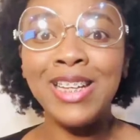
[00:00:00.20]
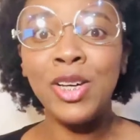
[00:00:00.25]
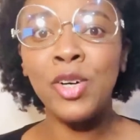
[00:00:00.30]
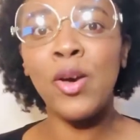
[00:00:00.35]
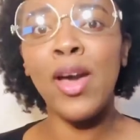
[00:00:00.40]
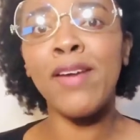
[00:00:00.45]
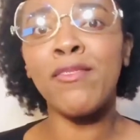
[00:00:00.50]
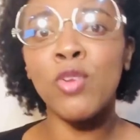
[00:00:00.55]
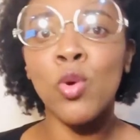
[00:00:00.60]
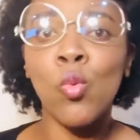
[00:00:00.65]

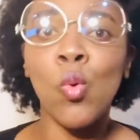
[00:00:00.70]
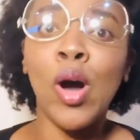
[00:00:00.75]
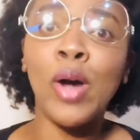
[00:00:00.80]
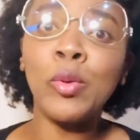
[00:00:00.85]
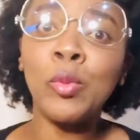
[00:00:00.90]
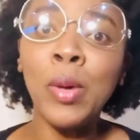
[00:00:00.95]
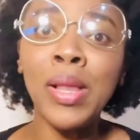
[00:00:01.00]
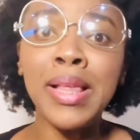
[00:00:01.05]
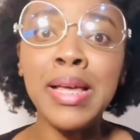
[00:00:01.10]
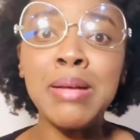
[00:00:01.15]
everyone,
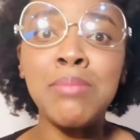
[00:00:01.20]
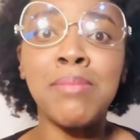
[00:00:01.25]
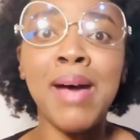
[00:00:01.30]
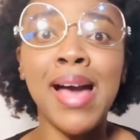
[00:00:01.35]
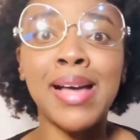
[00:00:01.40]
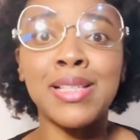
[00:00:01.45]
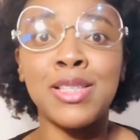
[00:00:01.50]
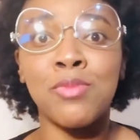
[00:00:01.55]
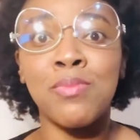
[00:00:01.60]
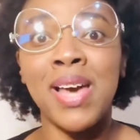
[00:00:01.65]
welcome back
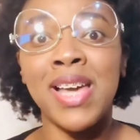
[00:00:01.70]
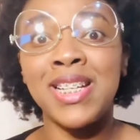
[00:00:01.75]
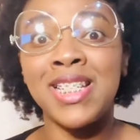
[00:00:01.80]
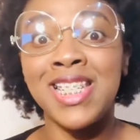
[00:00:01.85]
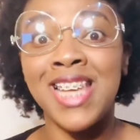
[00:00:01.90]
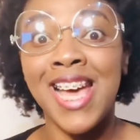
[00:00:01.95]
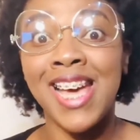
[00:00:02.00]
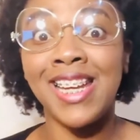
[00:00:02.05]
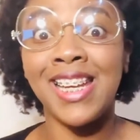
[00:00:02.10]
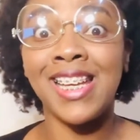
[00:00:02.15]
to my
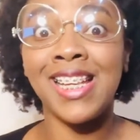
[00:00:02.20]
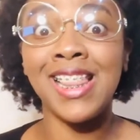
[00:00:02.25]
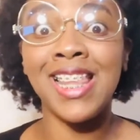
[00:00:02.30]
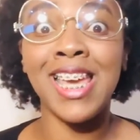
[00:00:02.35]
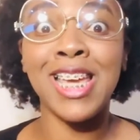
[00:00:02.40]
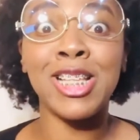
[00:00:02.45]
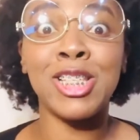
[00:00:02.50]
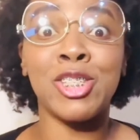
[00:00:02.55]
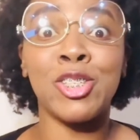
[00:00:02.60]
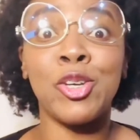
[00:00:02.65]
channel.
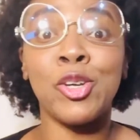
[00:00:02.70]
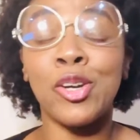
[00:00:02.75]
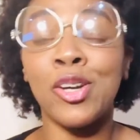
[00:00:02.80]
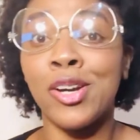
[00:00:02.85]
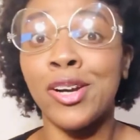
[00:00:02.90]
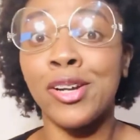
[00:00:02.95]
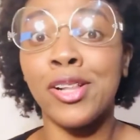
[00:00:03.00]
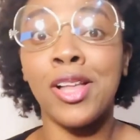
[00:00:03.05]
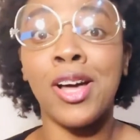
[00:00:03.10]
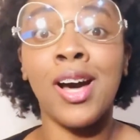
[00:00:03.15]
It's your
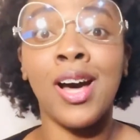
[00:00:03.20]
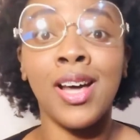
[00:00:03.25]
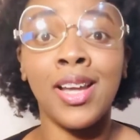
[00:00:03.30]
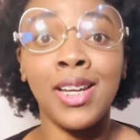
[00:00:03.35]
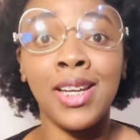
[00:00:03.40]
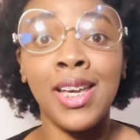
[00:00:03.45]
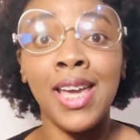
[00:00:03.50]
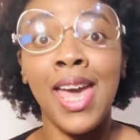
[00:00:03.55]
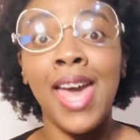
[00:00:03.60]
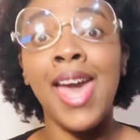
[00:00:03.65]
girl
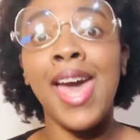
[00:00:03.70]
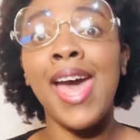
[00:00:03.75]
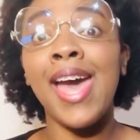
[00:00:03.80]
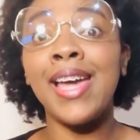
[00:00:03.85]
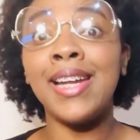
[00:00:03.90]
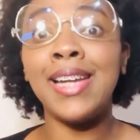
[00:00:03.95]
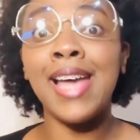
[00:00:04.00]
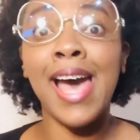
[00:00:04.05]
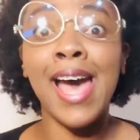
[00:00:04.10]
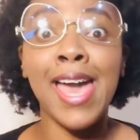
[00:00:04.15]
Connie
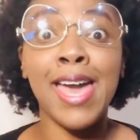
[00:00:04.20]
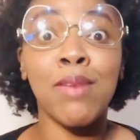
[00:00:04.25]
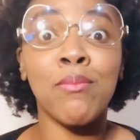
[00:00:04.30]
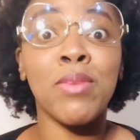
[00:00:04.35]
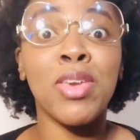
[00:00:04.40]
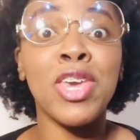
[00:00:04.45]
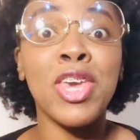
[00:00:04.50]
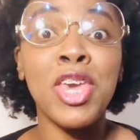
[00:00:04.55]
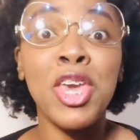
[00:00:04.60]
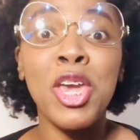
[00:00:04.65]
and I am
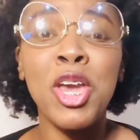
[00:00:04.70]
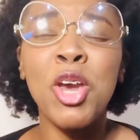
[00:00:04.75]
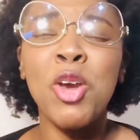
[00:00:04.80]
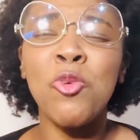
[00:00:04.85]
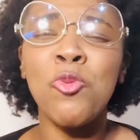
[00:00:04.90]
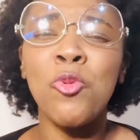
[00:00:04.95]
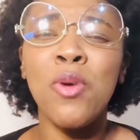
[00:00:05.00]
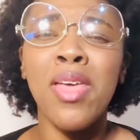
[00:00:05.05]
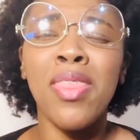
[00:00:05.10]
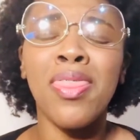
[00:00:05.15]
here
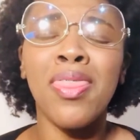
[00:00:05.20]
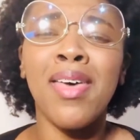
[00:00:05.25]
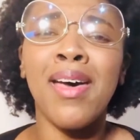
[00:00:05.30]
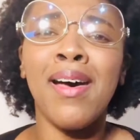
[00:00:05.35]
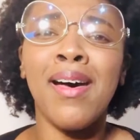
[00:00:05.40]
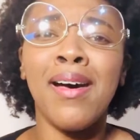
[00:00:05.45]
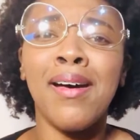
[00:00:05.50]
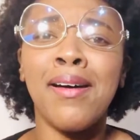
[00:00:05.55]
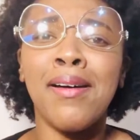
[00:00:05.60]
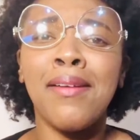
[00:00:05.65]
with
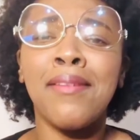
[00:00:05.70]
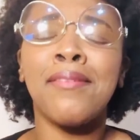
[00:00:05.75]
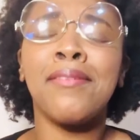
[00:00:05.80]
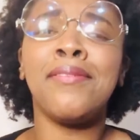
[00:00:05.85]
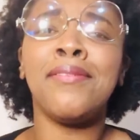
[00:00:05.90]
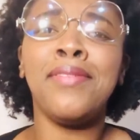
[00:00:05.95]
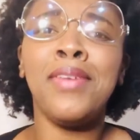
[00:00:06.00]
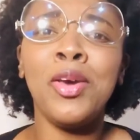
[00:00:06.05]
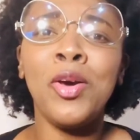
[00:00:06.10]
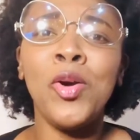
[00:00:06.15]
a
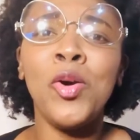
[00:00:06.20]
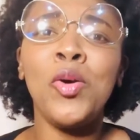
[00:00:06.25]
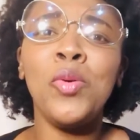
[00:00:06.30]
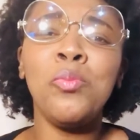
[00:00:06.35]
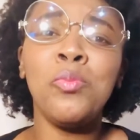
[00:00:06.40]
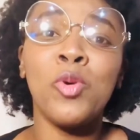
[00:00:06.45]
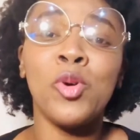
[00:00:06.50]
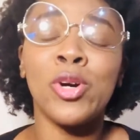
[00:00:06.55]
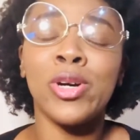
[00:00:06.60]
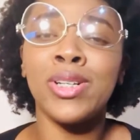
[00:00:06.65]
few
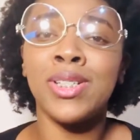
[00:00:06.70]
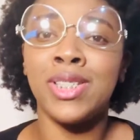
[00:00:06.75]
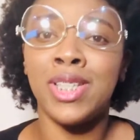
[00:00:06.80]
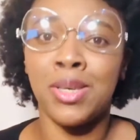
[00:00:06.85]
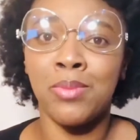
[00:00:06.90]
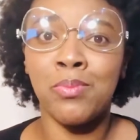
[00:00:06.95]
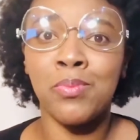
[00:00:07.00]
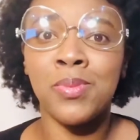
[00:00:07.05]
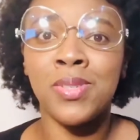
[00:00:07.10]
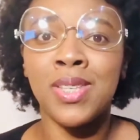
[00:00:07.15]
more
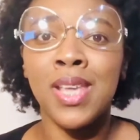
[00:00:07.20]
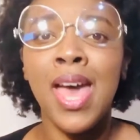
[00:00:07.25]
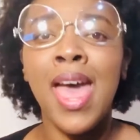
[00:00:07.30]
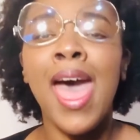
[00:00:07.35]
tips.